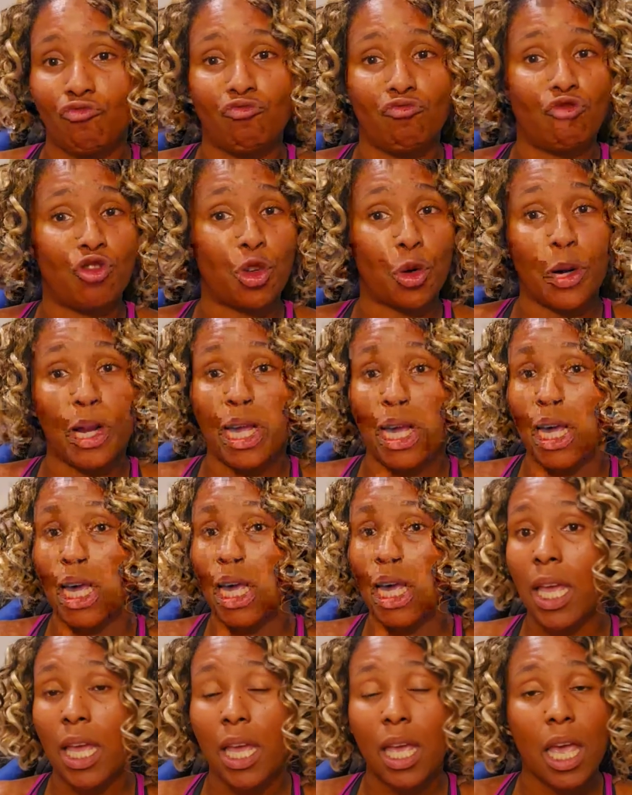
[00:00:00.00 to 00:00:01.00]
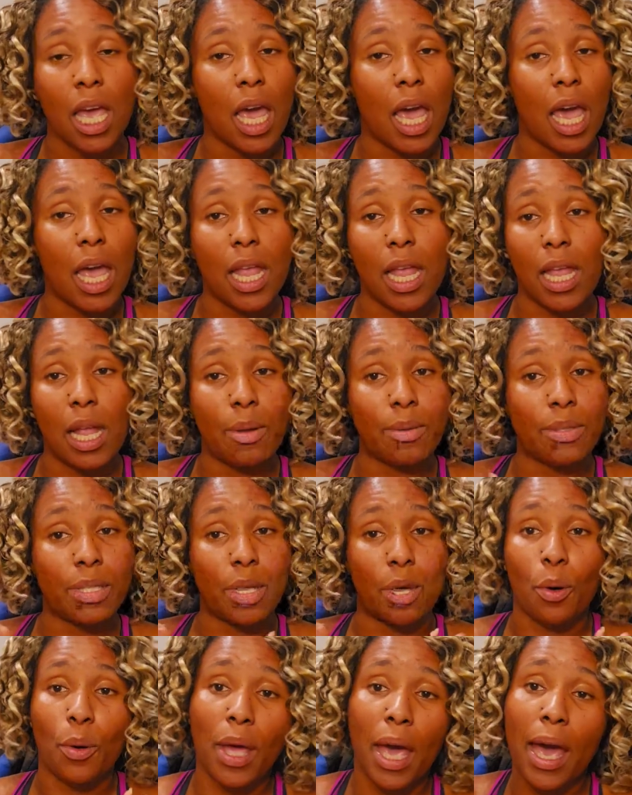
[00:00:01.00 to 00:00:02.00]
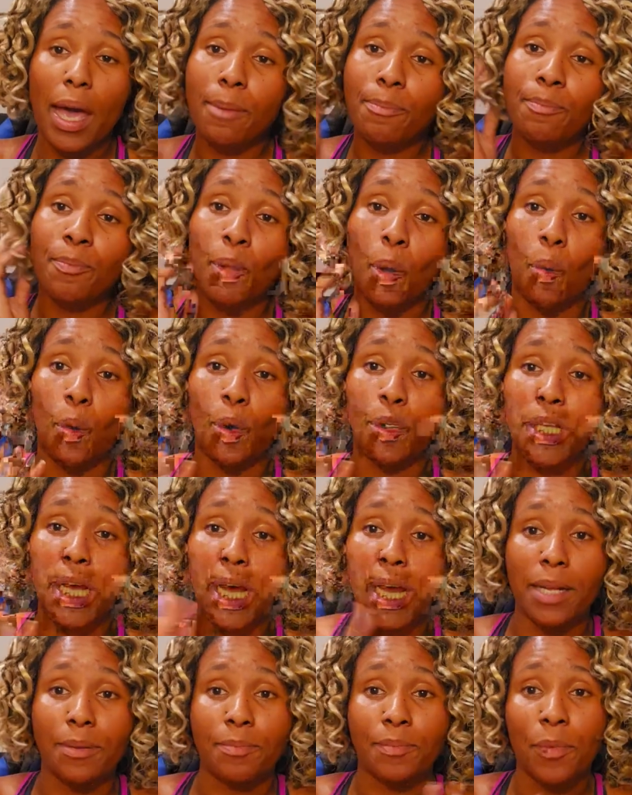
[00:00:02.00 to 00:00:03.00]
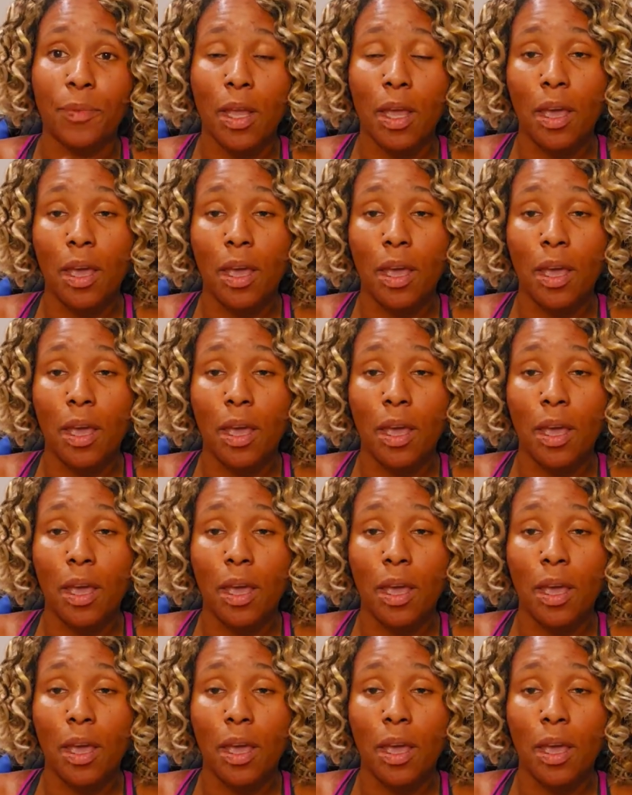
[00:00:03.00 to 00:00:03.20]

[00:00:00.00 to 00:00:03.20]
drink. And I was like, okay, we're done.